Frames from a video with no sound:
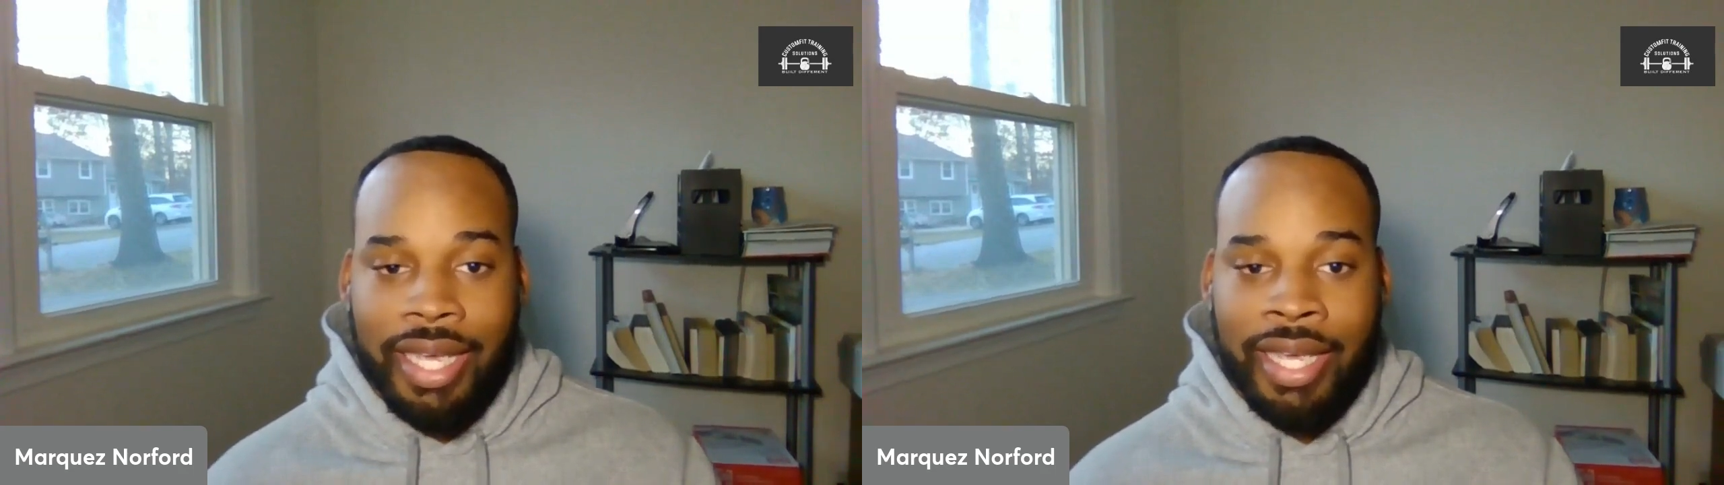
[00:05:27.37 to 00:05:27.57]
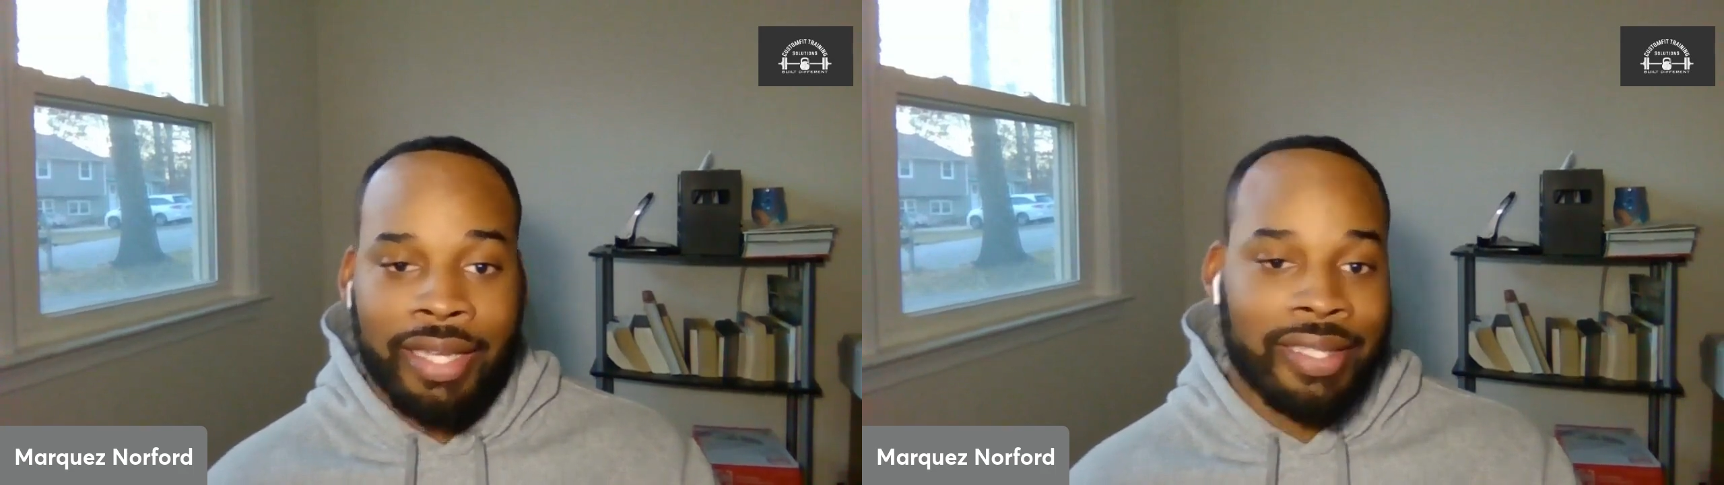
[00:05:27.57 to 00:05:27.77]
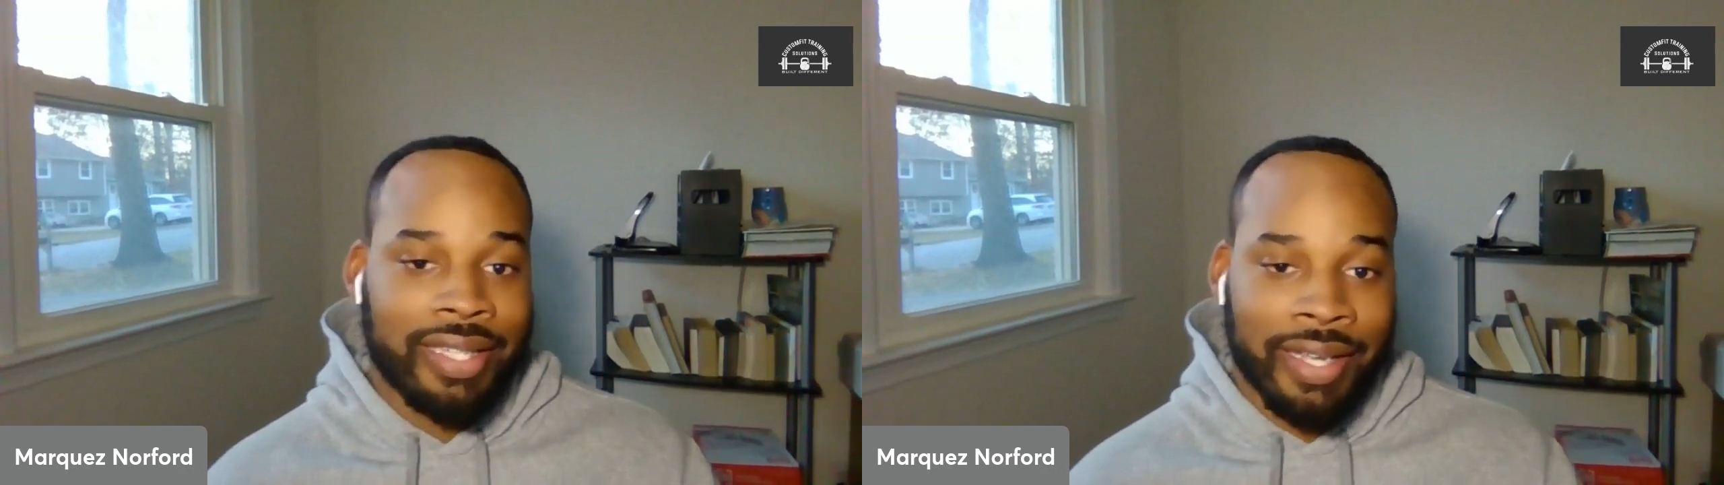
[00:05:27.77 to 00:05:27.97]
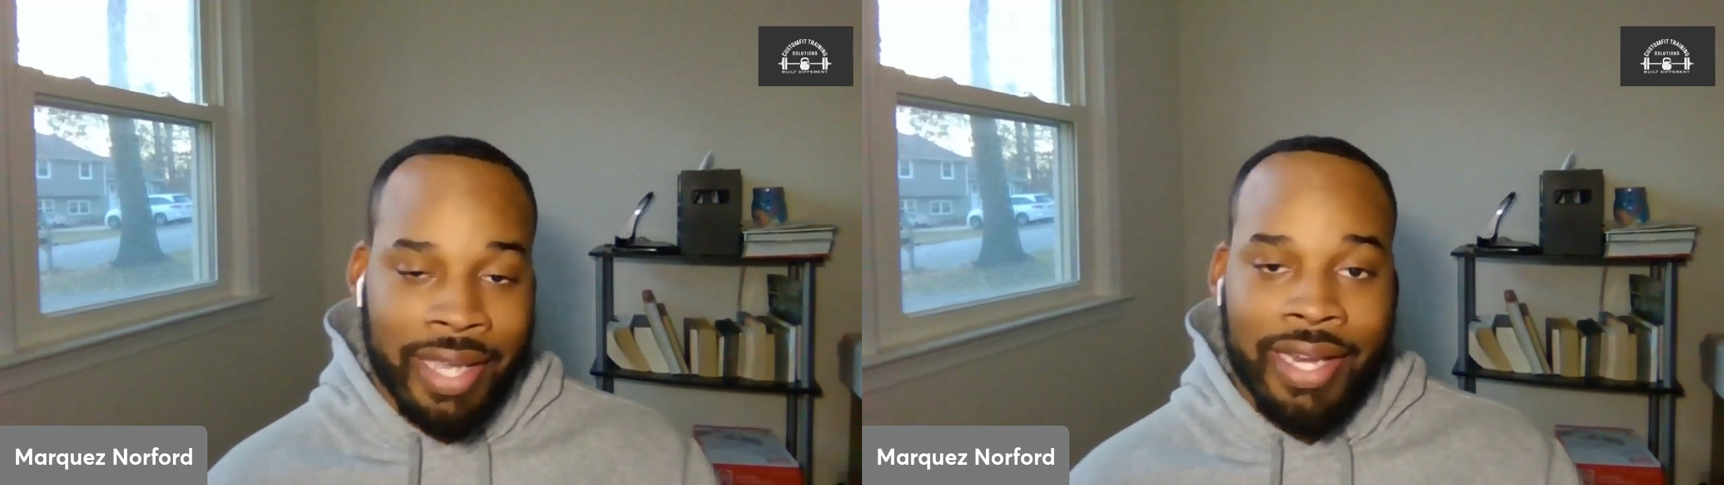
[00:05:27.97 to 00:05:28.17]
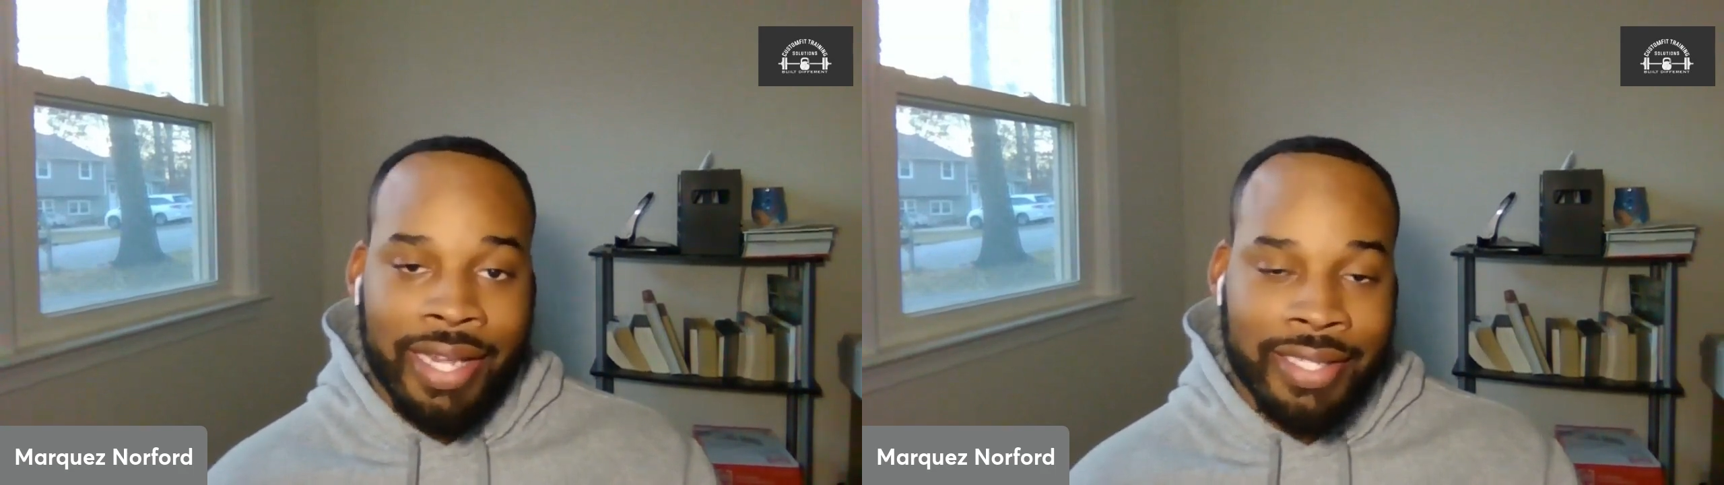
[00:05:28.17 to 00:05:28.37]
it,
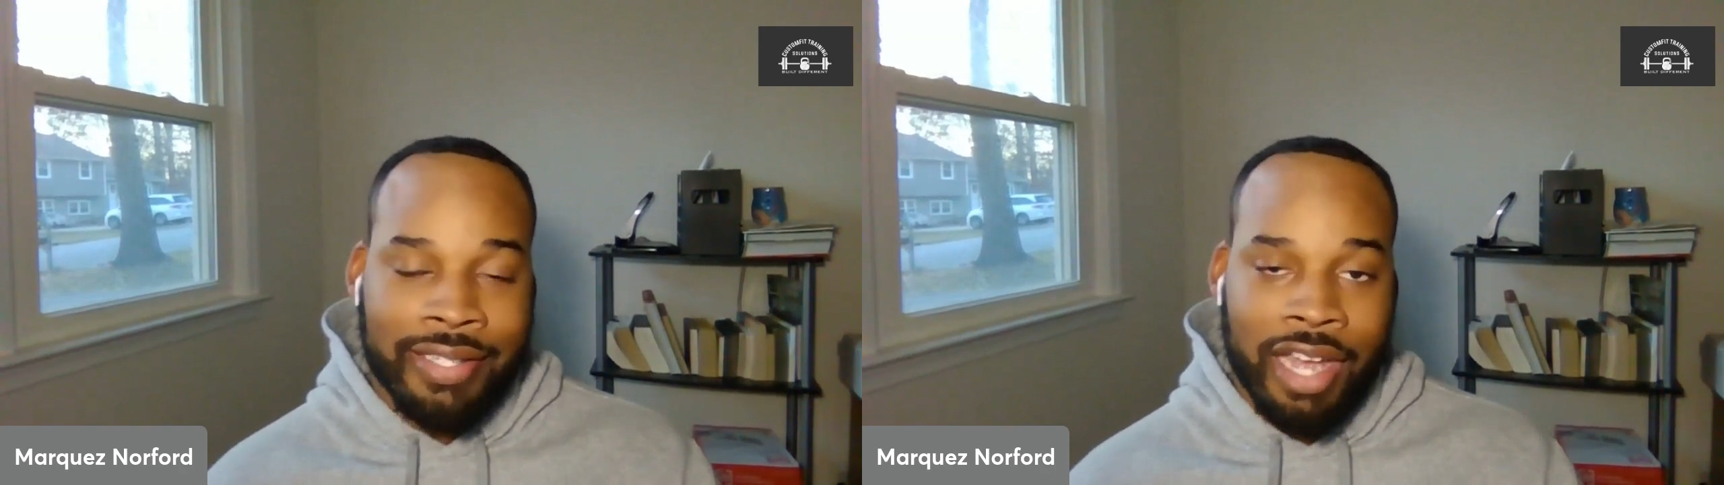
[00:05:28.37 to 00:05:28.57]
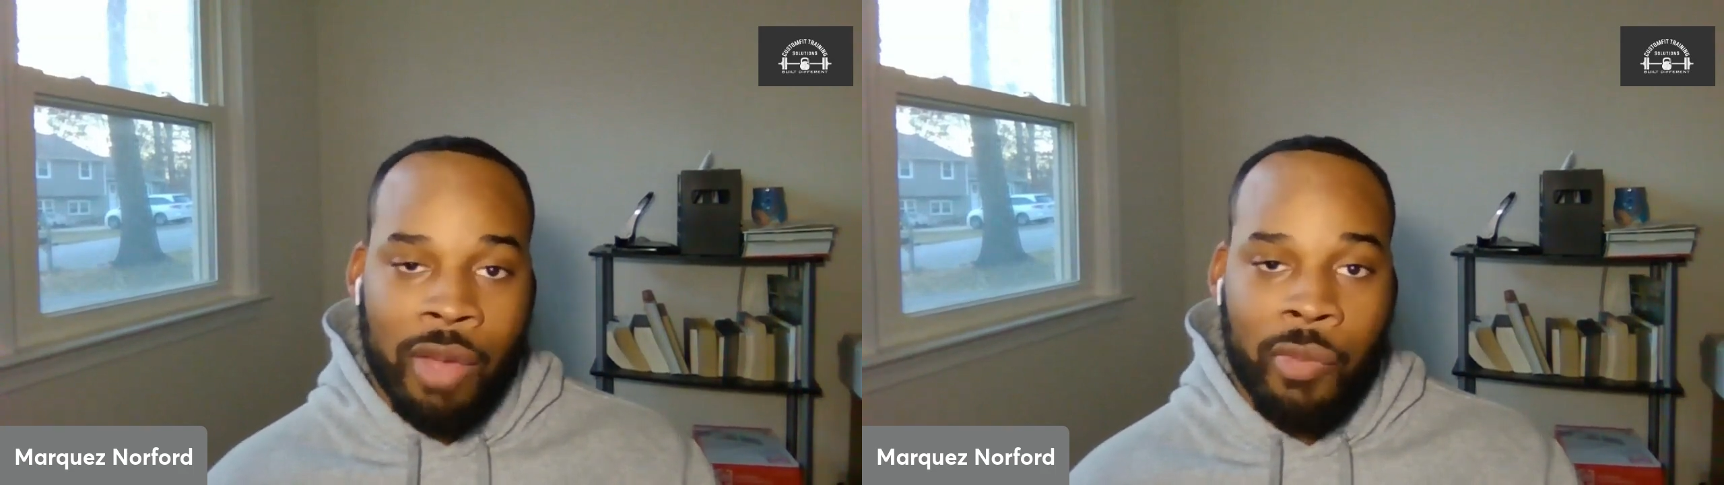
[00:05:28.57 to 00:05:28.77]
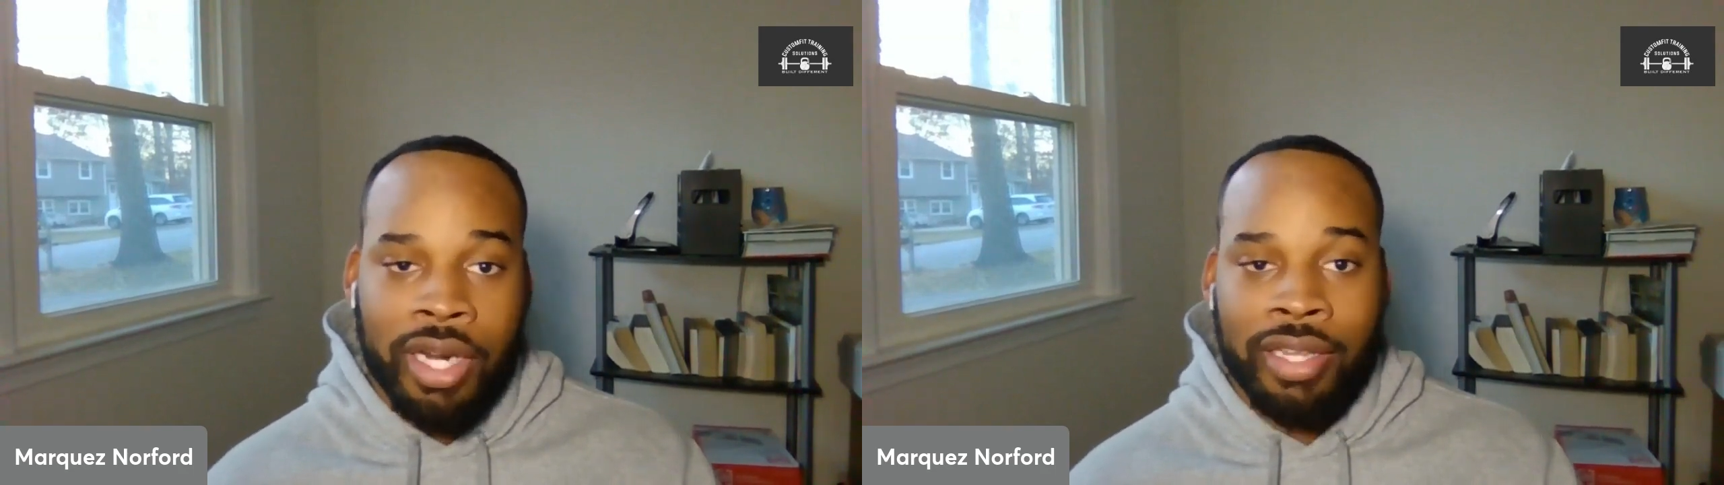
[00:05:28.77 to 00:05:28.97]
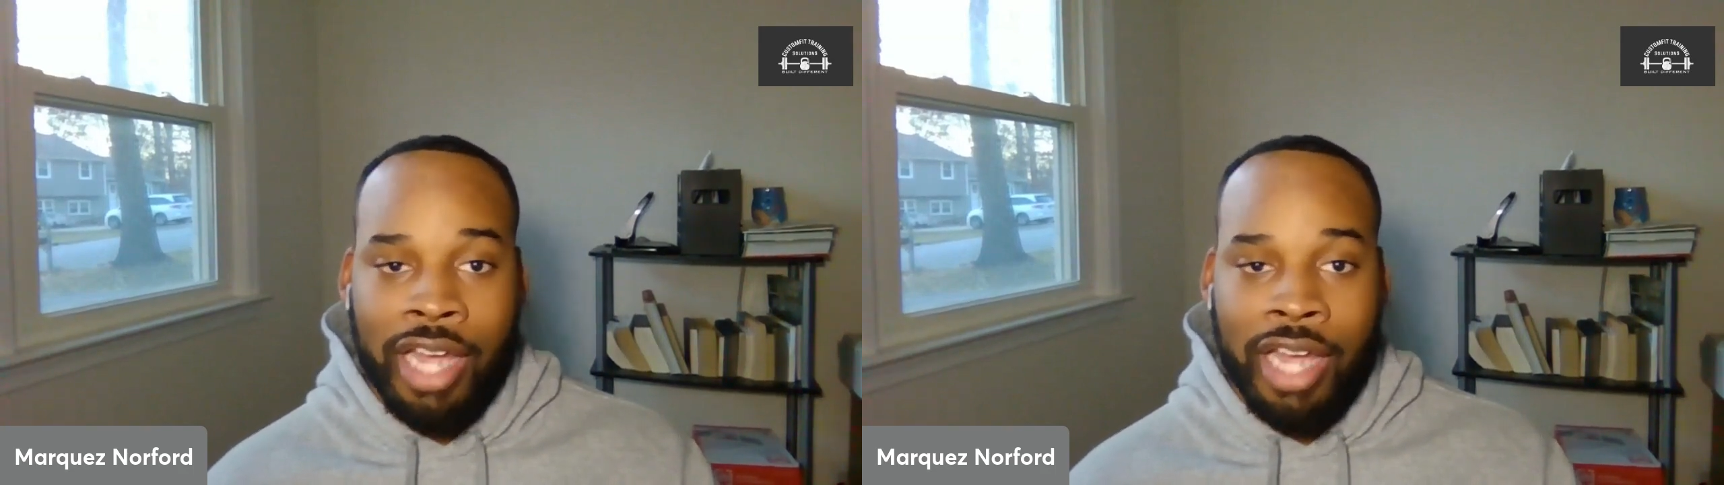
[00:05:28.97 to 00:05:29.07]
again, that's a time when a